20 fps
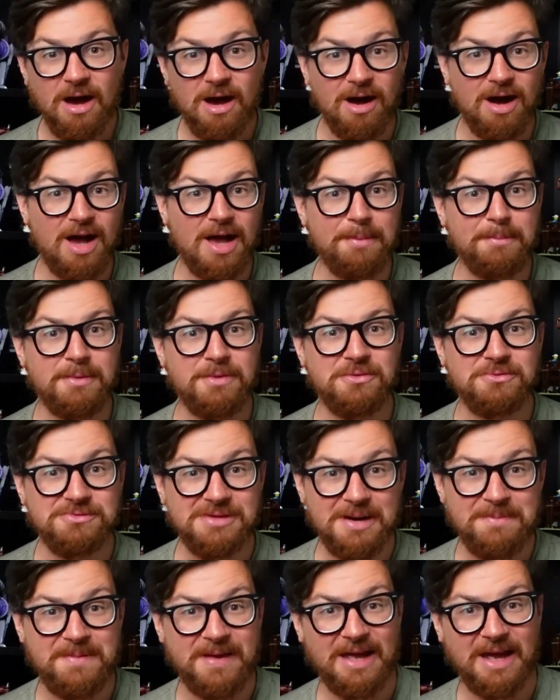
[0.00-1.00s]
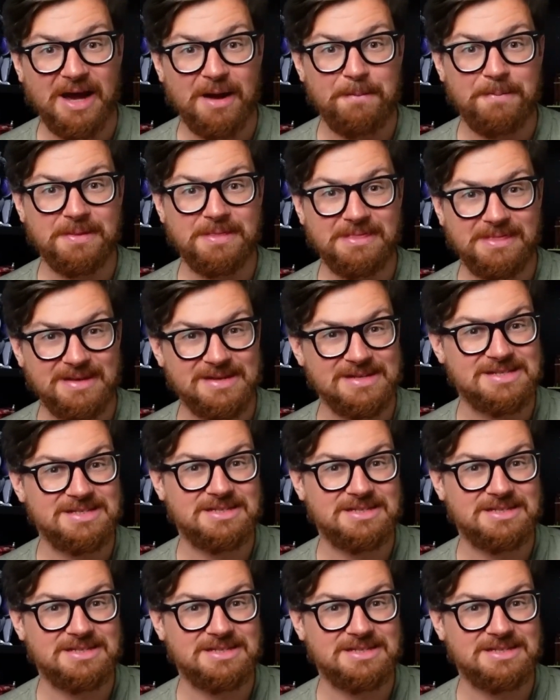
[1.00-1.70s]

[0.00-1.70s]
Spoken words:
I'm wrapping up this